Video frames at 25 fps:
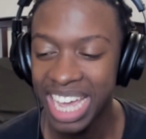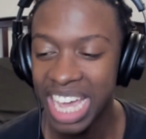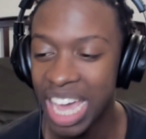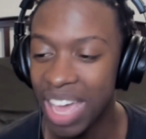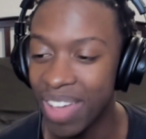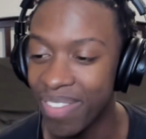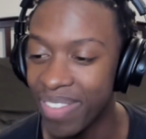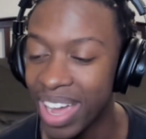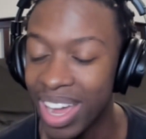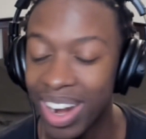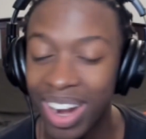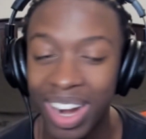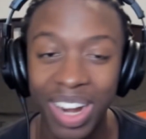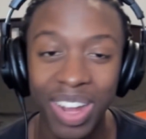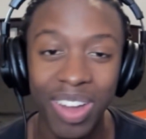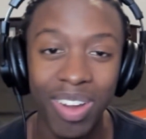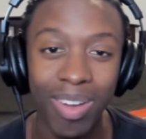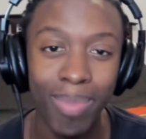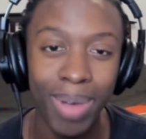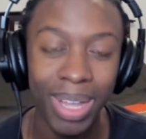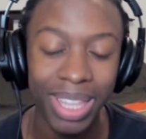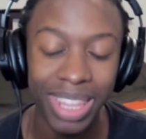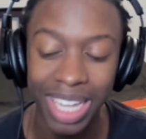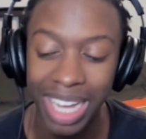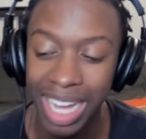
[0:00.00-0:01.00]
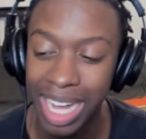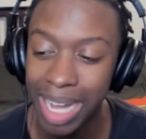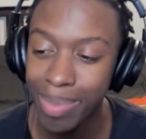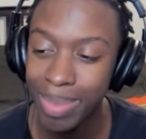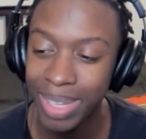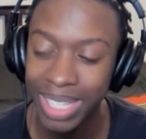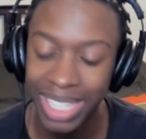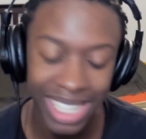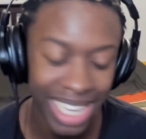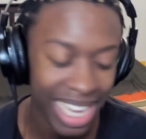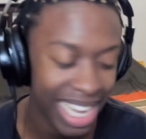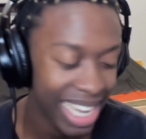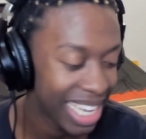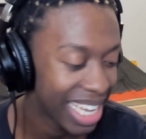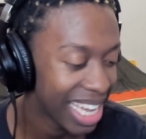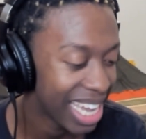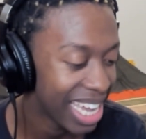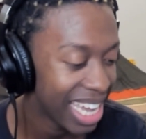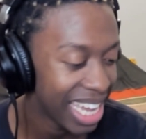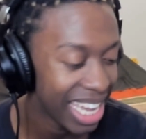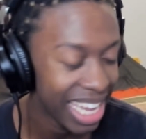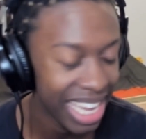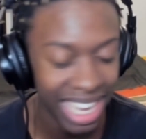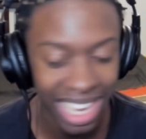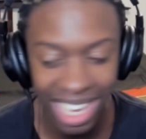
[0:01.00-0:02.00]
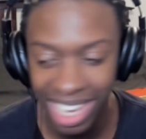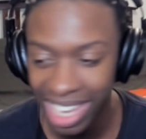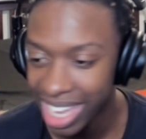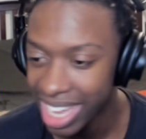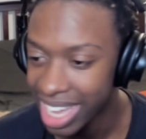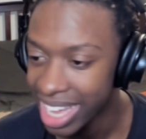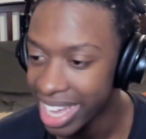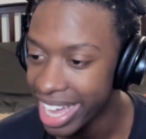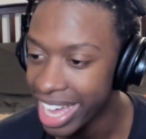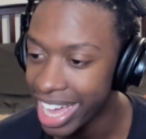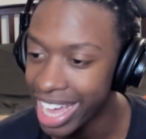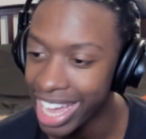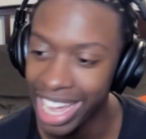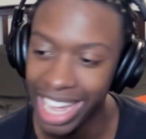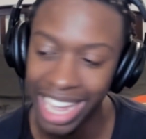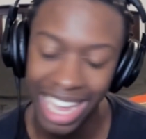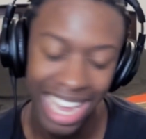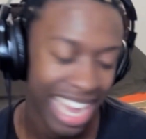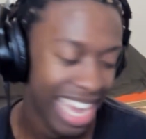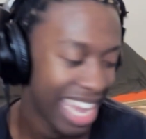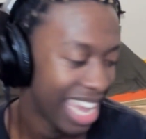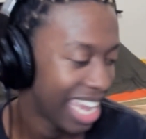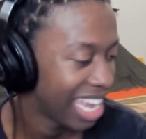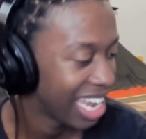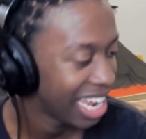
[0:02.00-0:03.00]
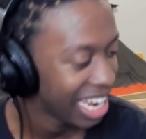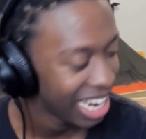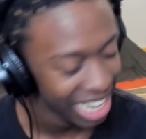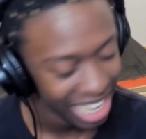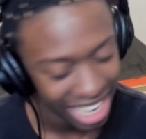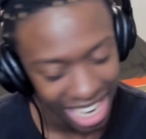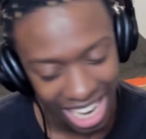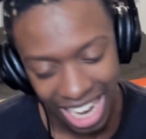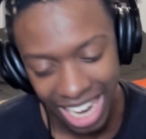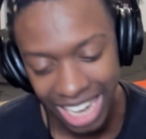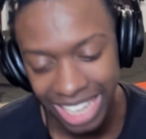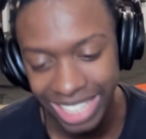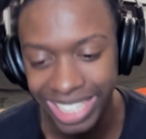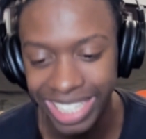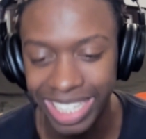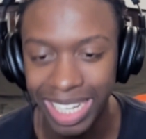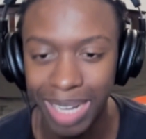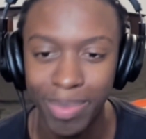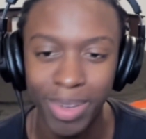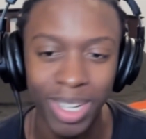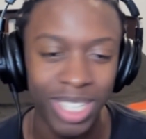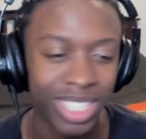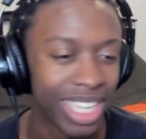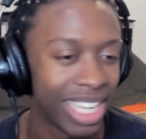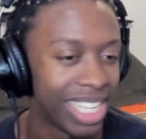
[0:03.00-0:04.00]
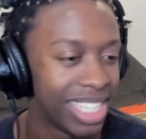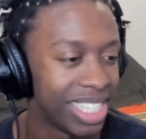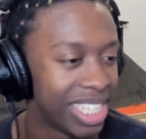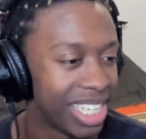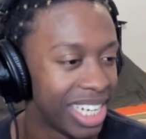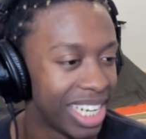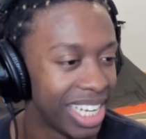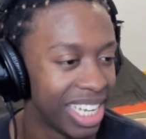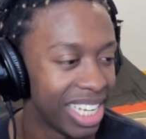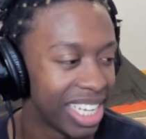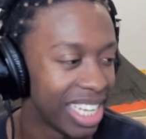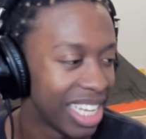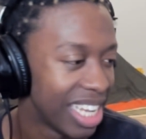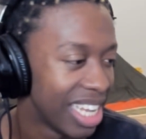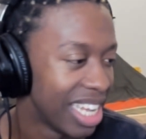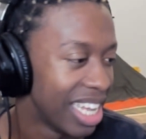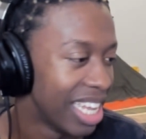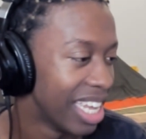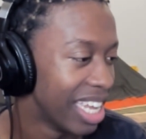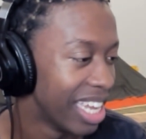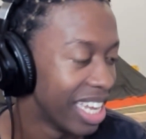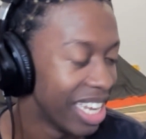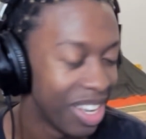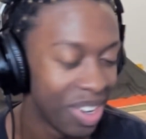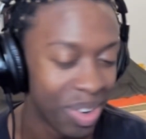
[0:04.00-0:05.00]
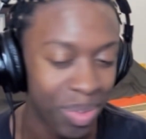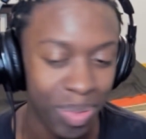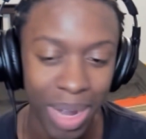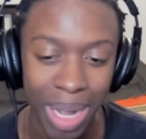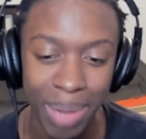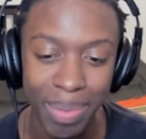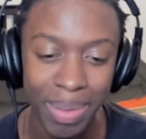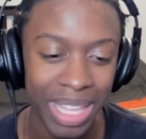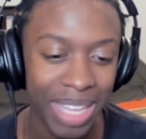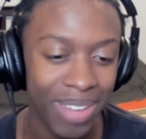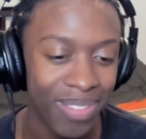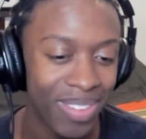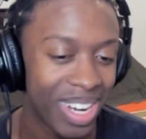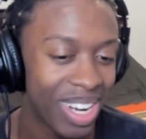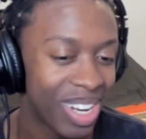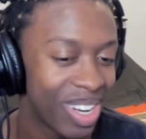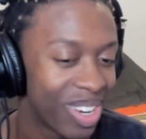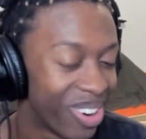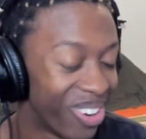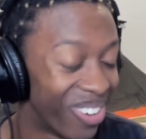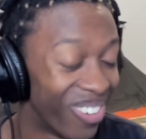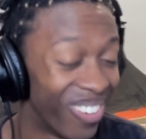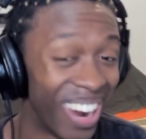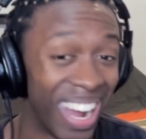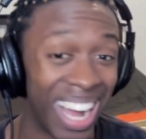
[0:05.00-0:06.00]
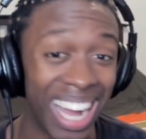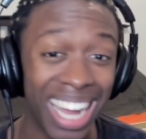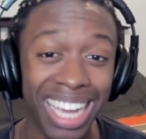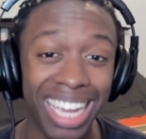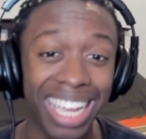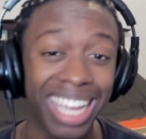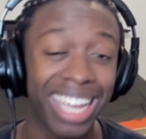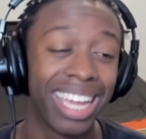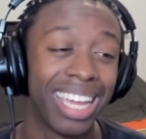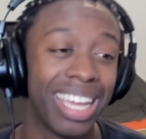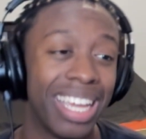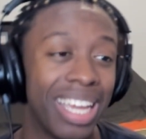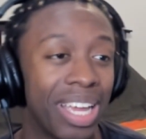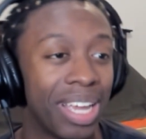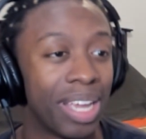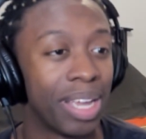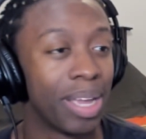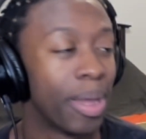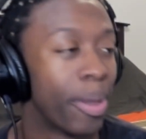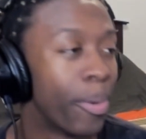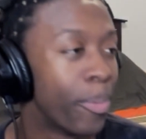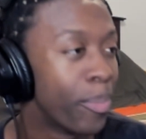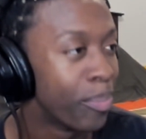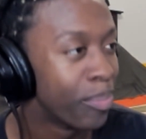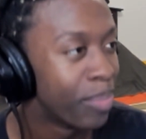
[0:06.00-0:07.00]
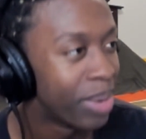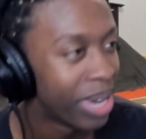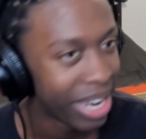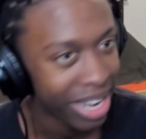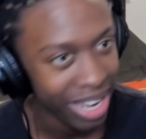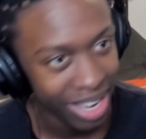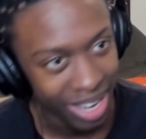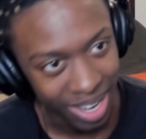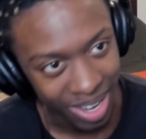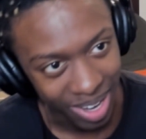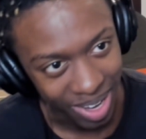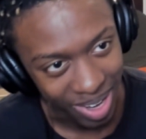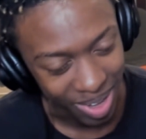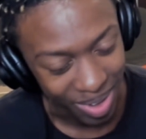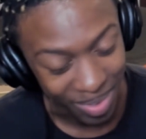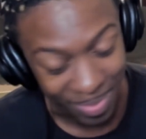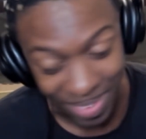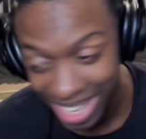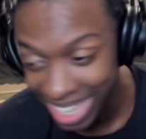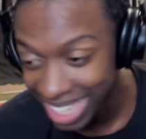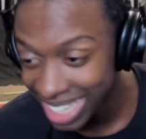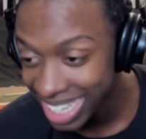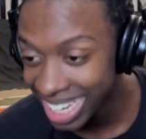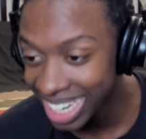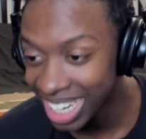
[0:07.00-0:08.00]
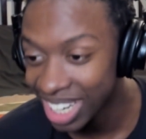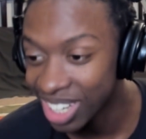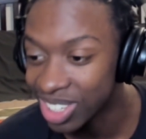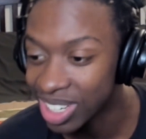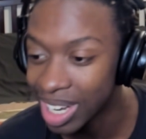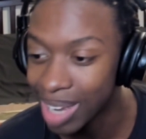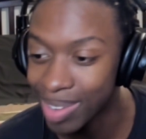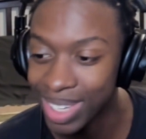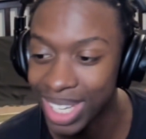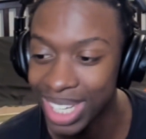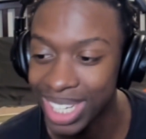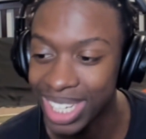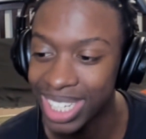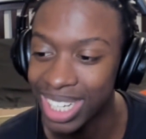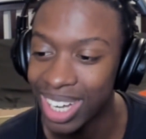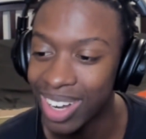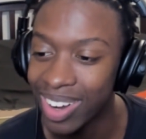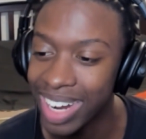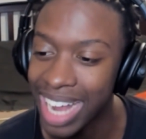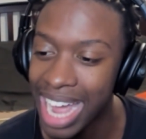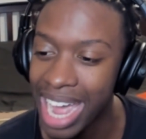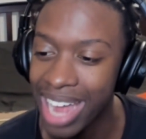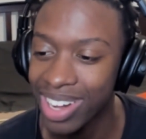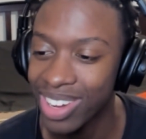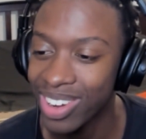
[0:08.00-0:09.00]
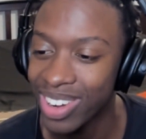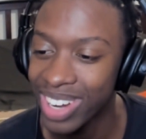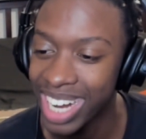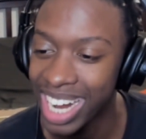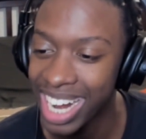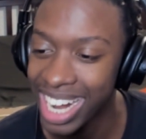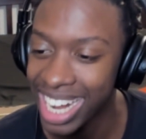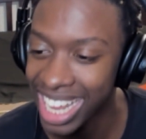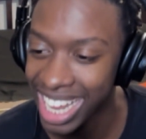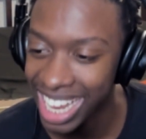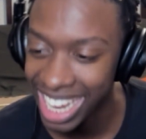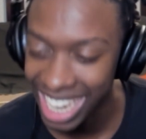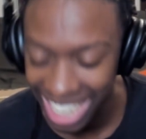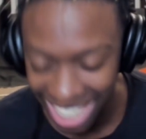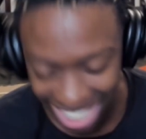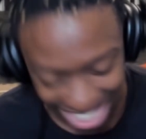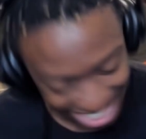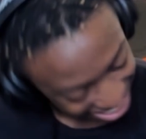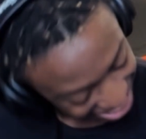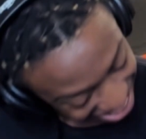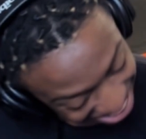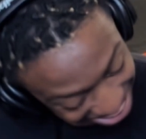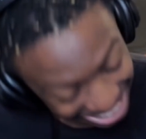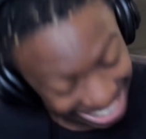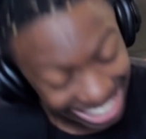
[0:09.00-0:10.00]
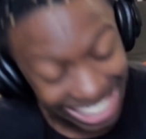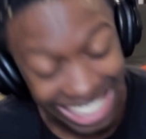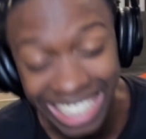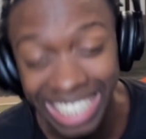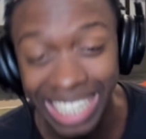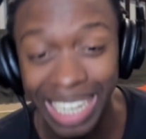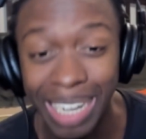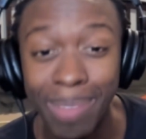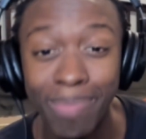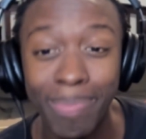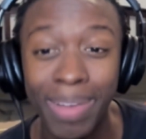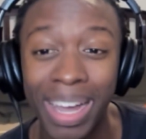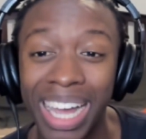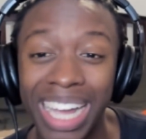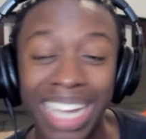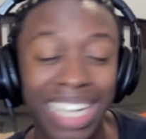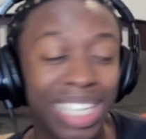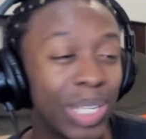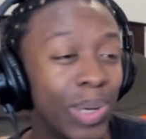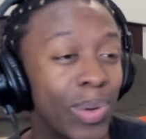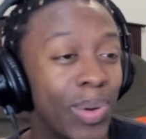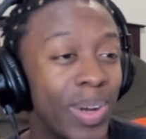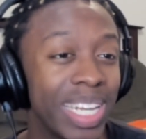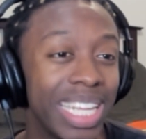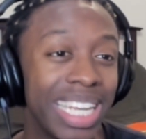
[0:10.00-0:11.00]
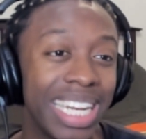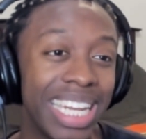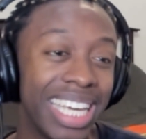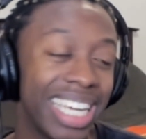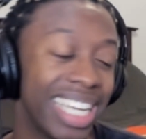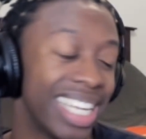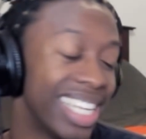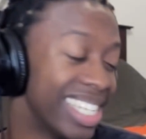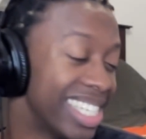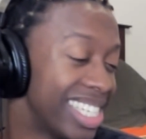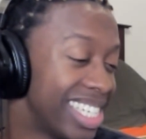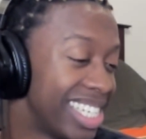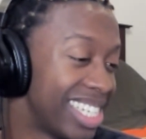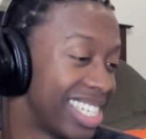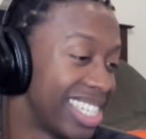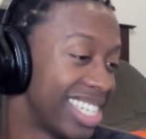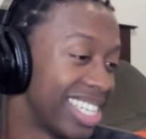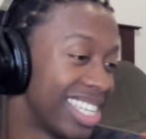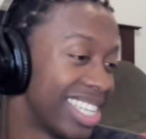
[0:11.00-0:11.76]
If y'all don't know about the Homicide Gang and Summrs incident, you're probably living under a rock. But this nigga dropped a song after getting jumped by 20 niggas.